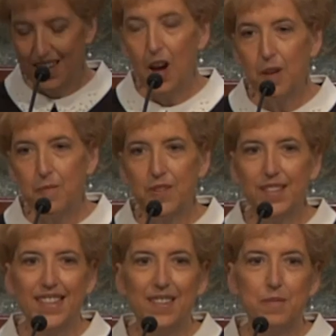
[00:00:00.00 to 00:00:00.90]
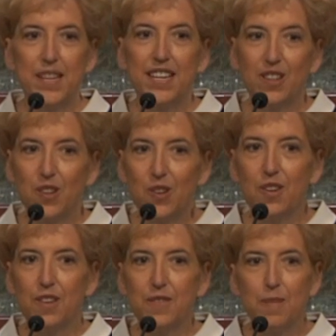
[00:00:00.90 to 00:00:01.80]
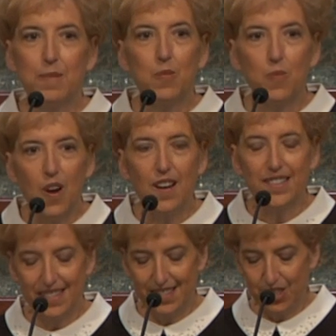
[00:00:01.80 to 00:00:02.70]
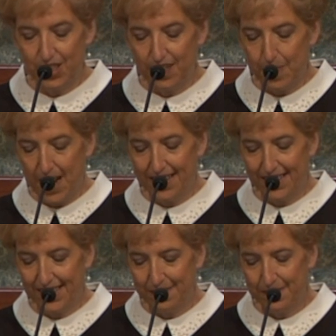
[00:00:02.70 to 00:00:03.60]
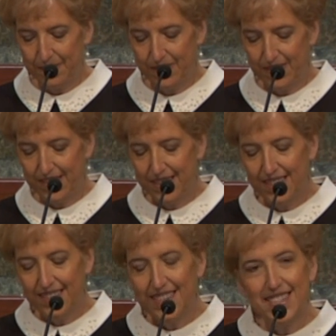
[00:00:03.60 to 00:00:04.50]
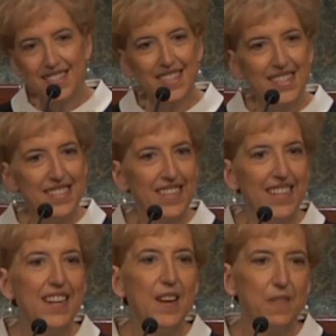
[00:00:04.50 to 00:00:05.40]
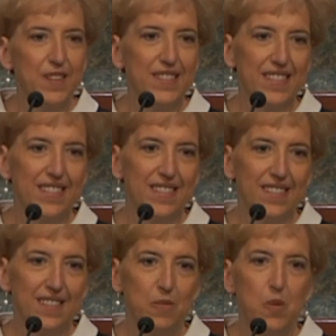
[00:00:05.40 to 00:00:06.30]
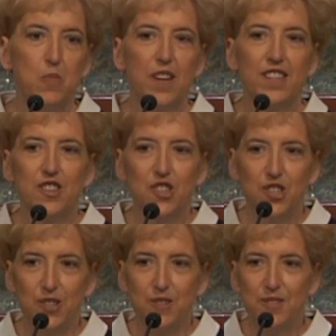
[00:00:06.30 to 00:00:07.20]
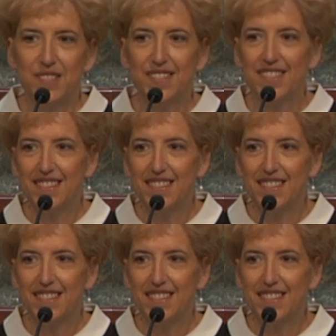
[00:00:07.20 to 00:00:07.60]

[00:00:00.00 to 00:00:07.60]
Hopefully, we can learn from the wrong decision of Pilate. This season and every season, we want to choose